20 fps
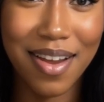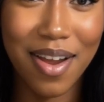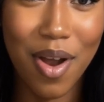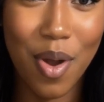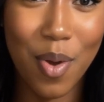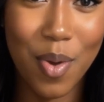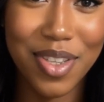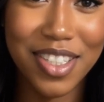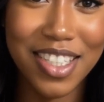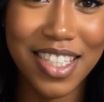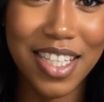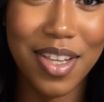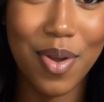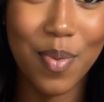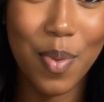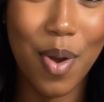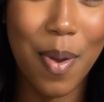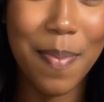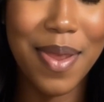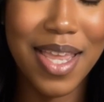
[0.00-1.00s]
or see a
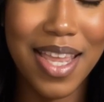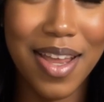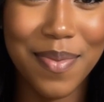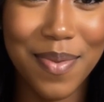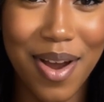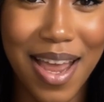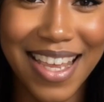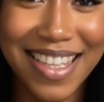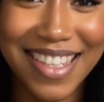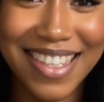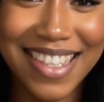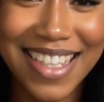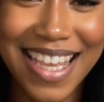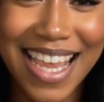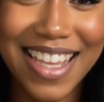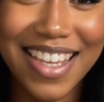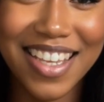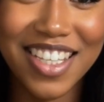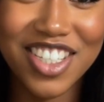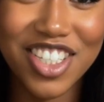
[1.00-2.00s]
woman in red
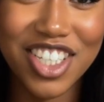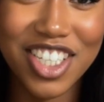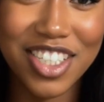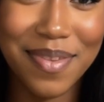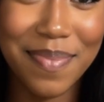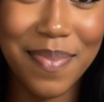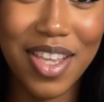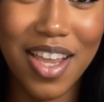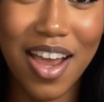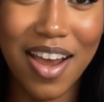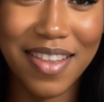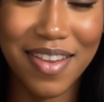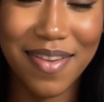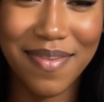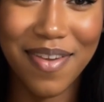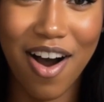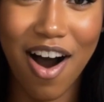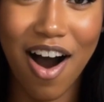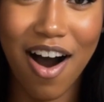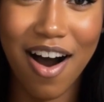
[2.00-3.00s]
standing just beyond the
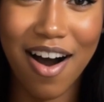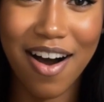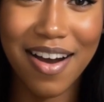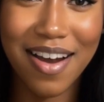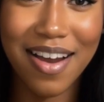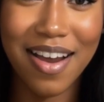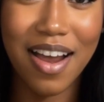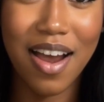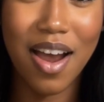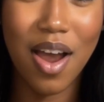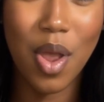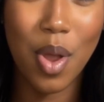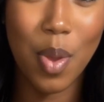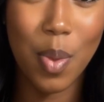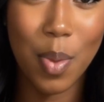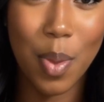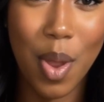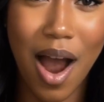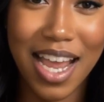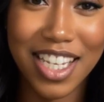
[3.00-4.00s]
fog,
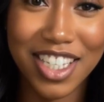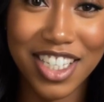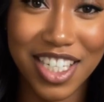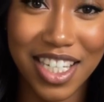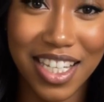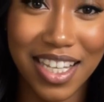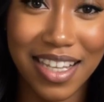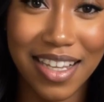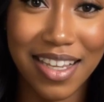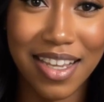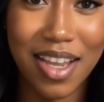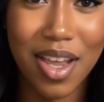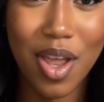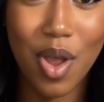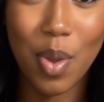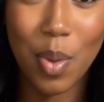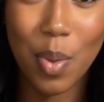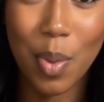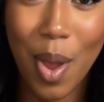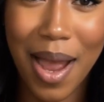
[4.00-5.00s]
watching,
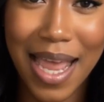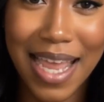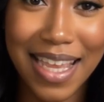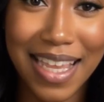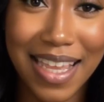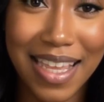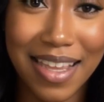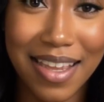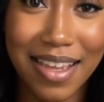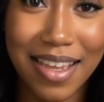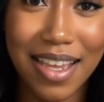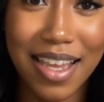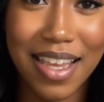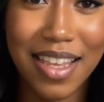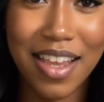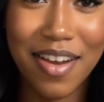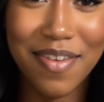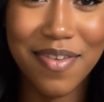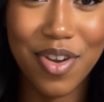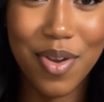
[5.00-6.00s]
waiting.
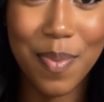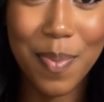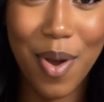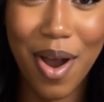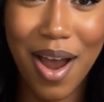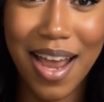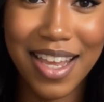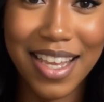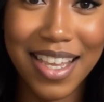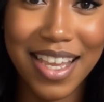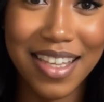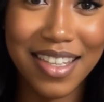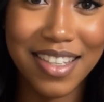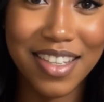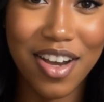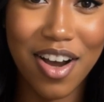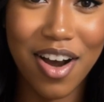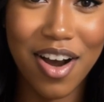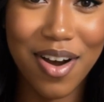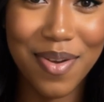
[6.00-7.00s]
And if you're pregnant, turn